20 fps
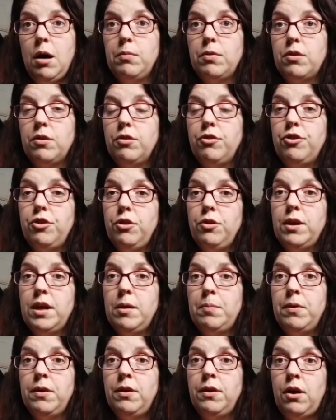so do
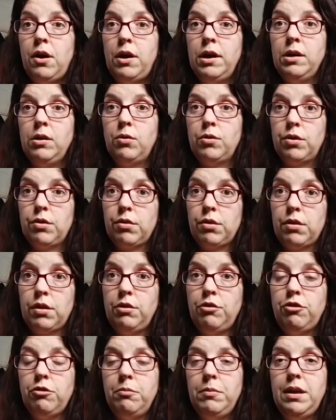keep an eye on our
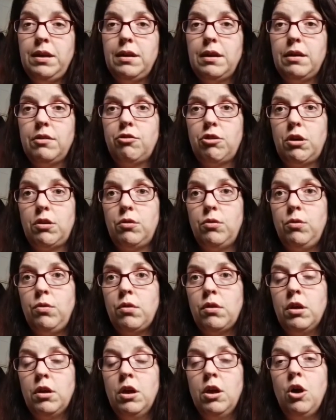social media
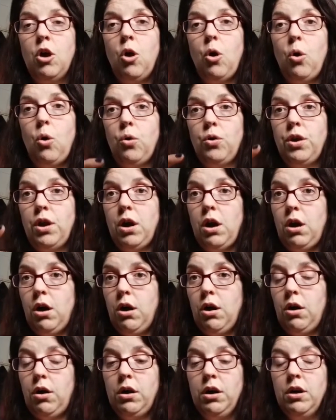channels, on
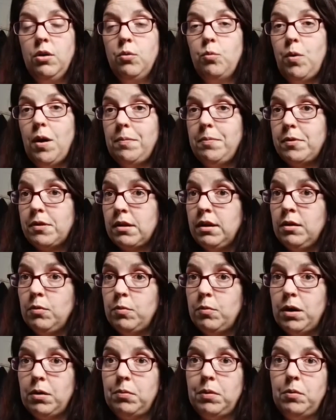our website
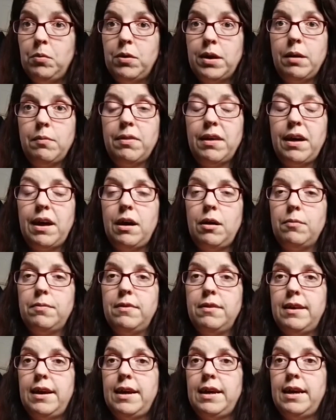where we will keep that up
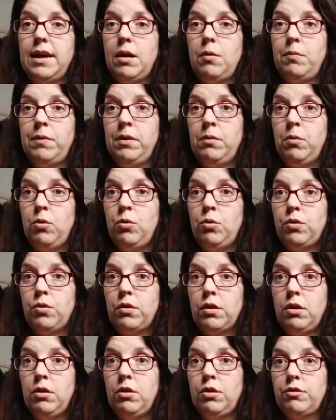to date, and we will
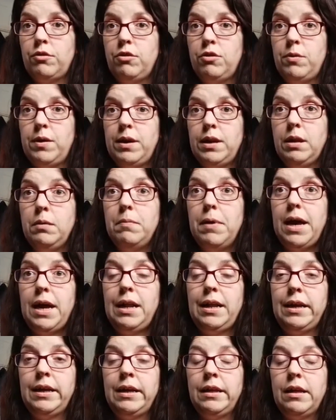also look to do any
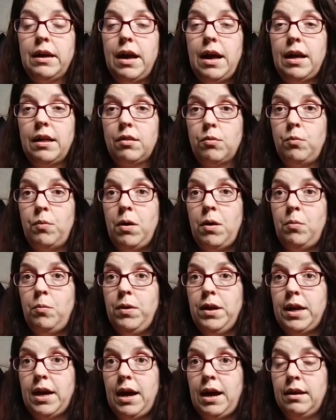mailing as and when
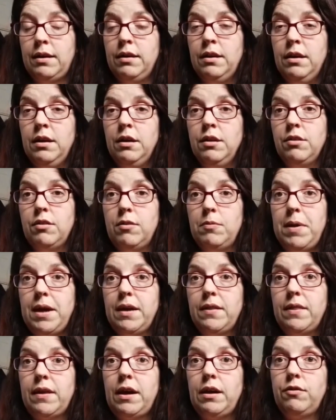we can to
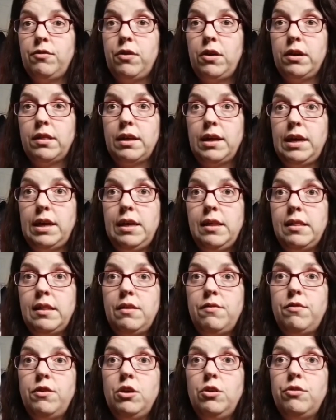make that advice easy
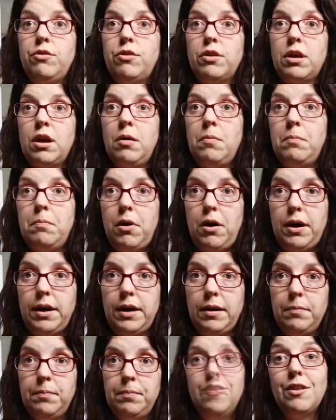for you to come
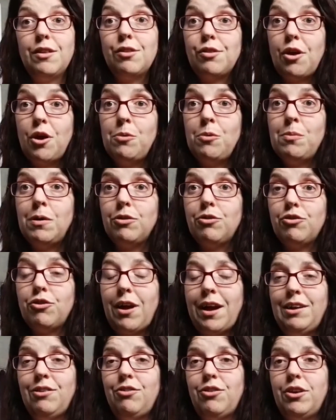by. There's so much
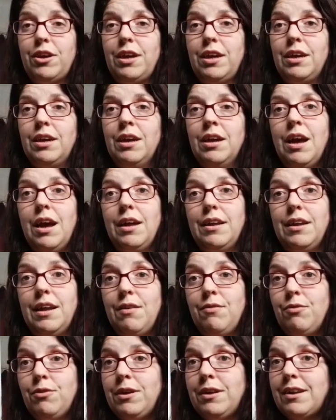changing and
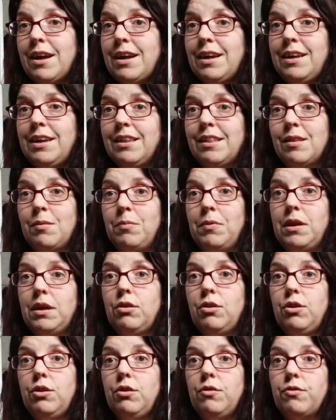every day is
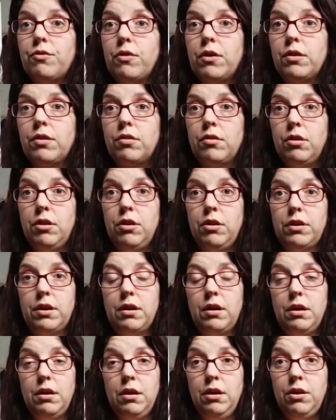something new for us to
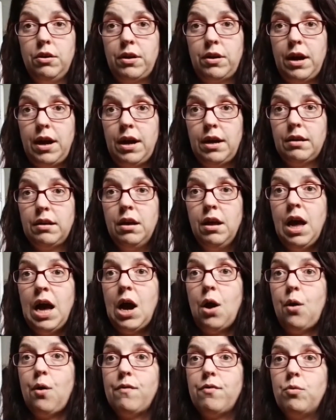look at.
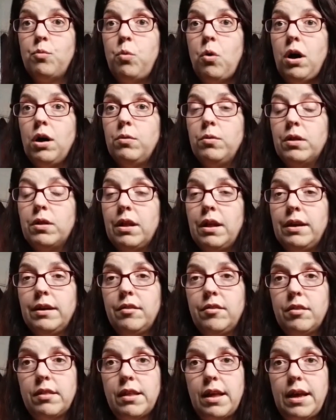However, what I would like
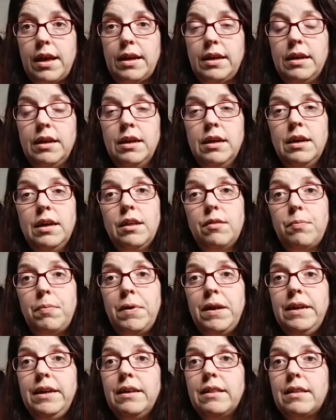to say is
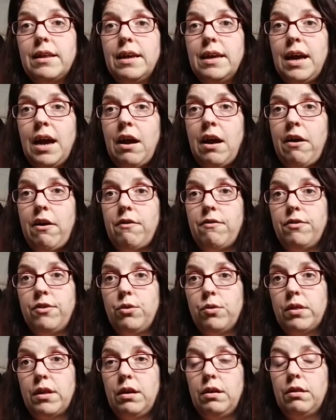please take care of
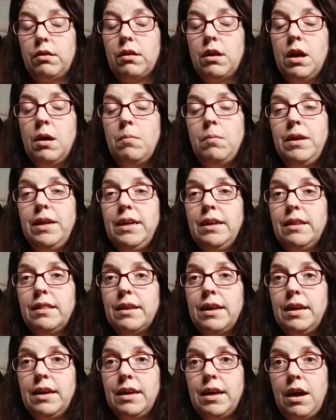yourselves, please
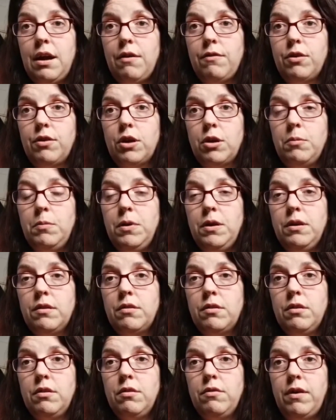take care of the
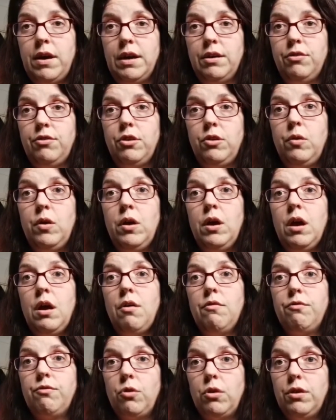community around you,
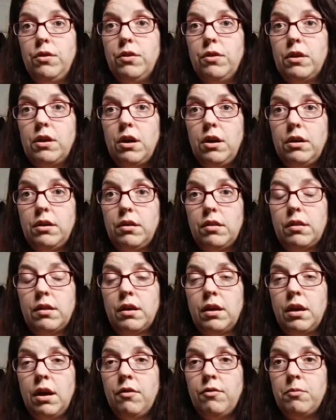and follow the guidance
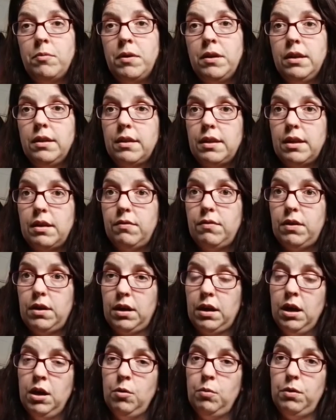that government is
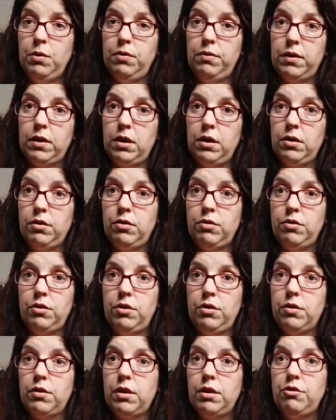giving with regards
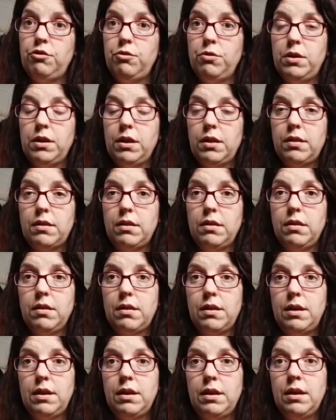to social
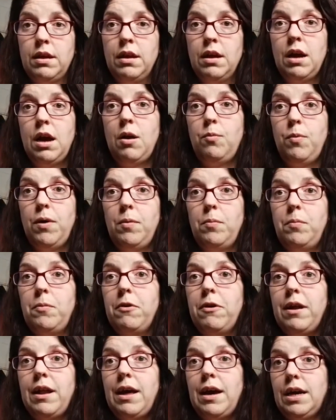distancing and when
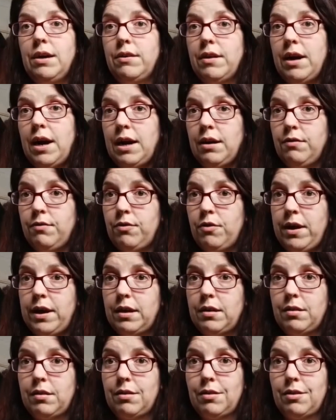we're allowed out for
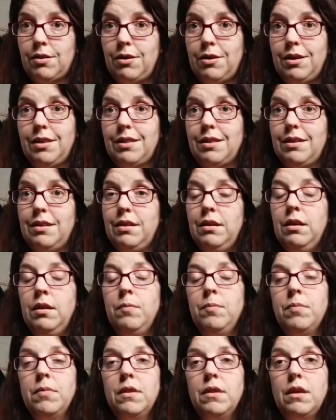exercise.
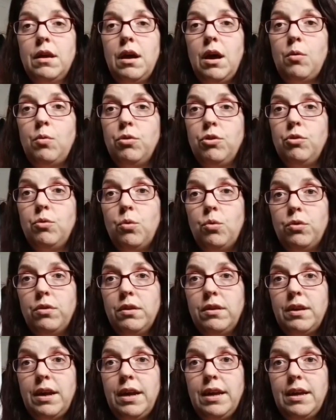I want you all
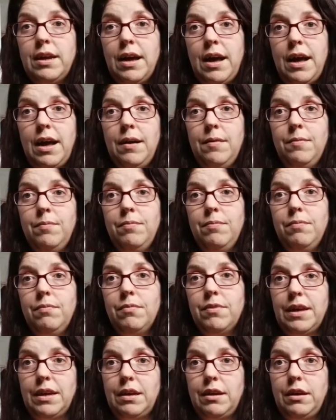to take care.
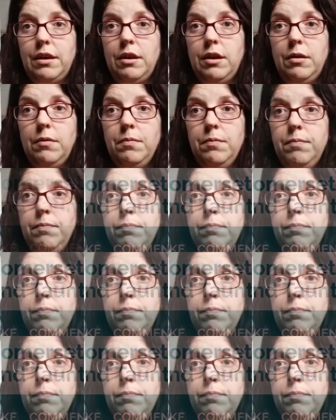Thank you.